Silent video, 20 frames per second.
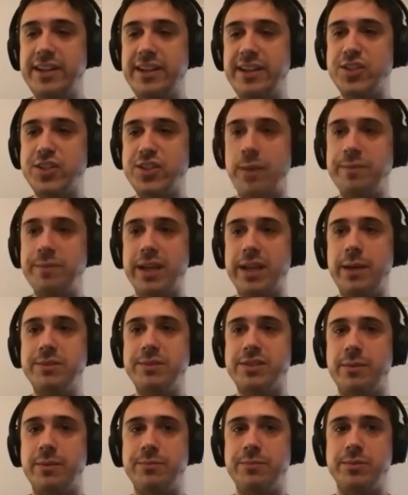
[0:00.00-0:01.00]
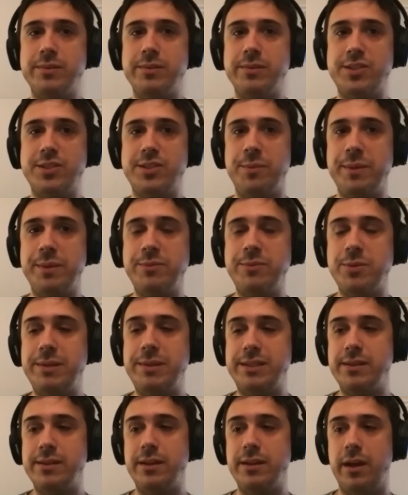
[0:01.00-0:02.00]
there's sometimes a
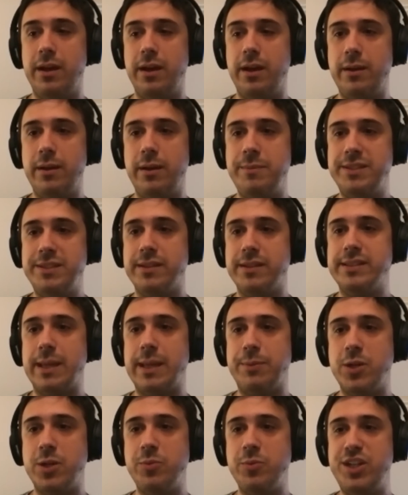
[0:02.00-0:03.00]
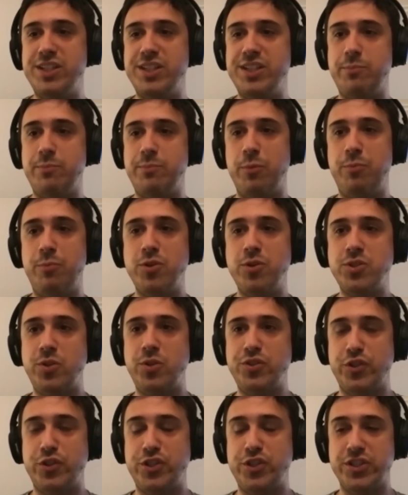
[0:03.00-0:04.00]
misconception, which is that
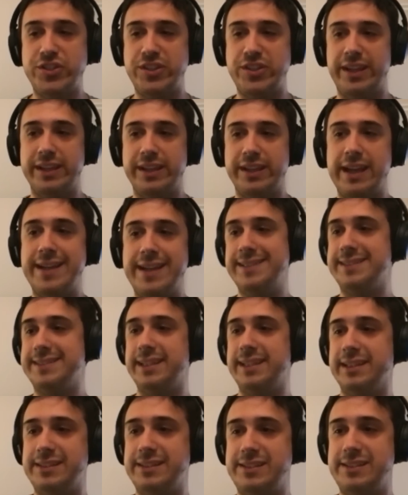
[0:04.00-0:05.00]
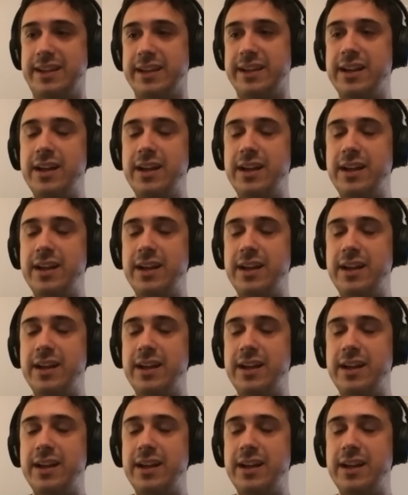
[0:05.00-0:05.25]
proposals are just like anything. It's like,